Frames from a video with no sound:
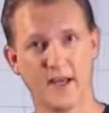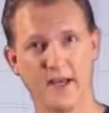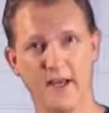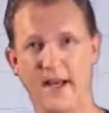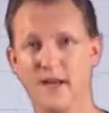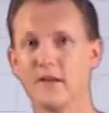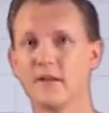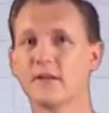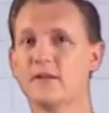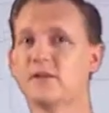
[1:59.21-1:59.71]

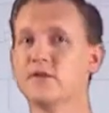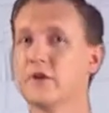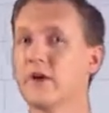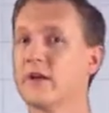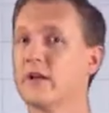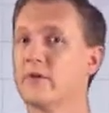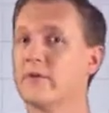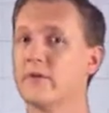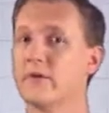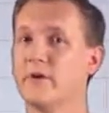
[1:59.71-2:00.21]
Now let's try
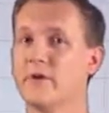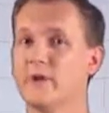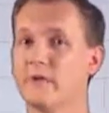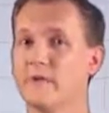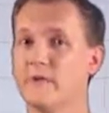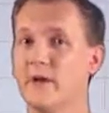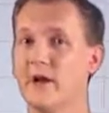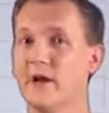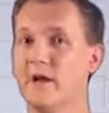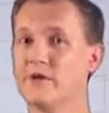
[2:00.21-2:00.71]
converting the
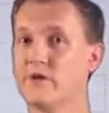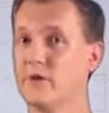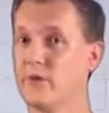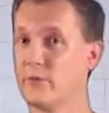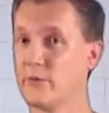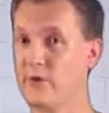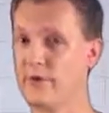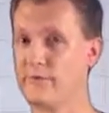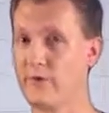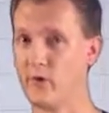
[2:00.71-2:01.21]
fraction
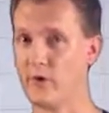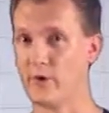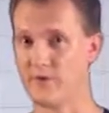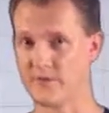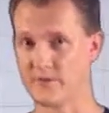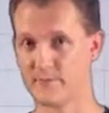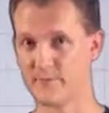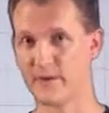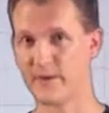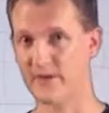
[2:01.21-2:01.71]

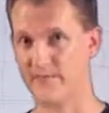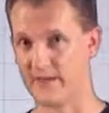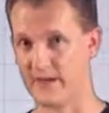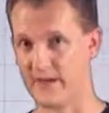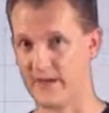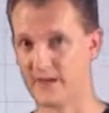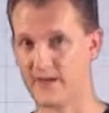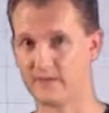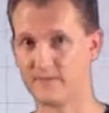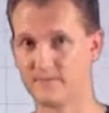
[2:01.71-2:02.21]
3/4 by
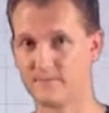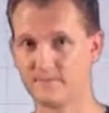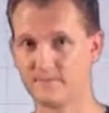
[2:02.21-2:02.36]
dividing.